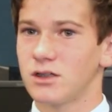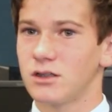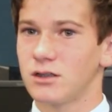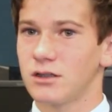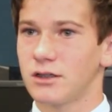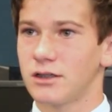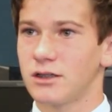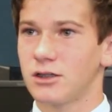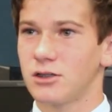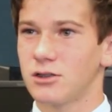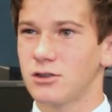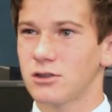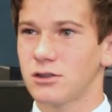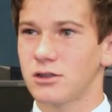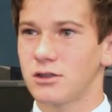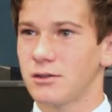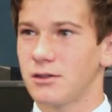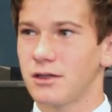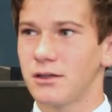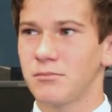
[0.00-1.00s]
like you're not
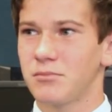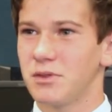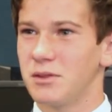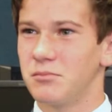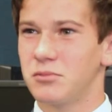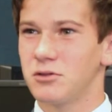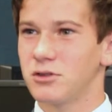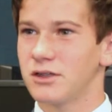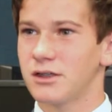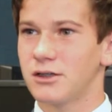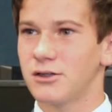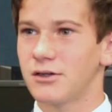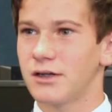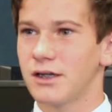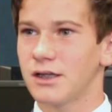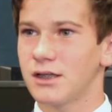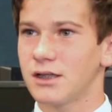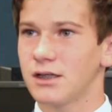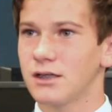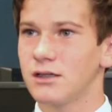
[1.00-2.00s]
going to be bullied or
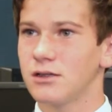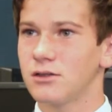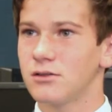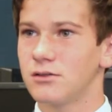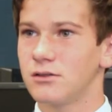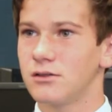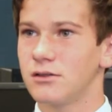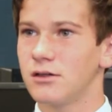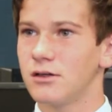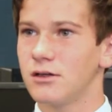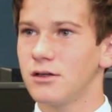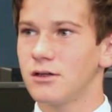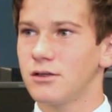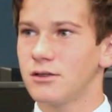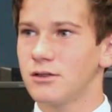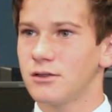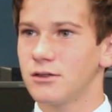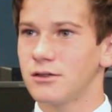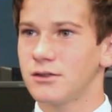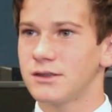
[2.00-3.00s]
anything.
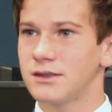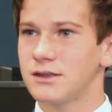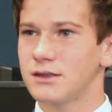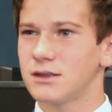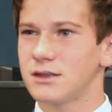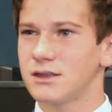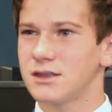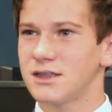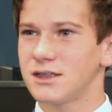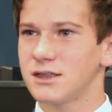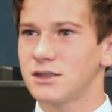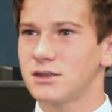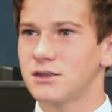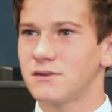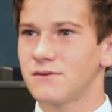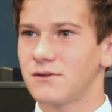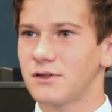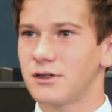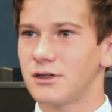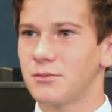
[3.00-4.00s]
The teachers
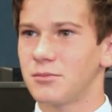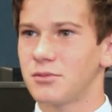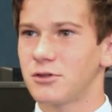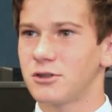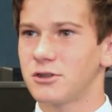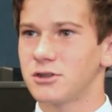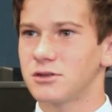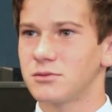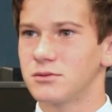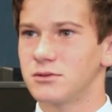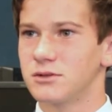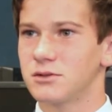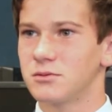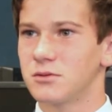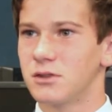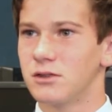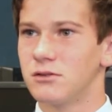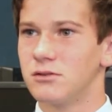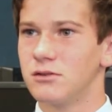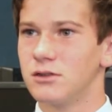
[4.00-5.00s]
are very approachable as
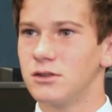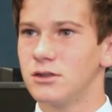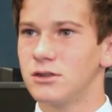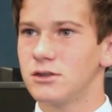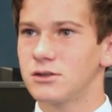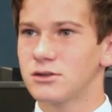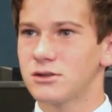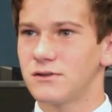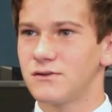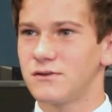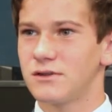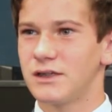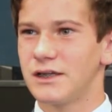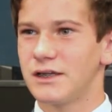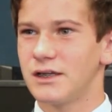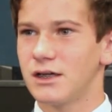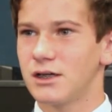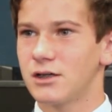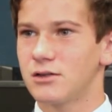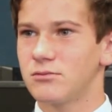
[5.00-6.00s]
well, so if you
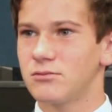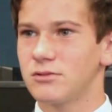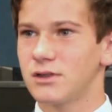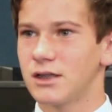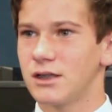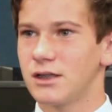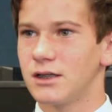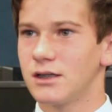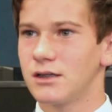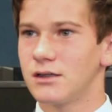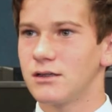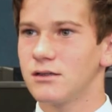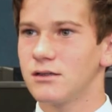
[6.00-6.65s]
need help with anything.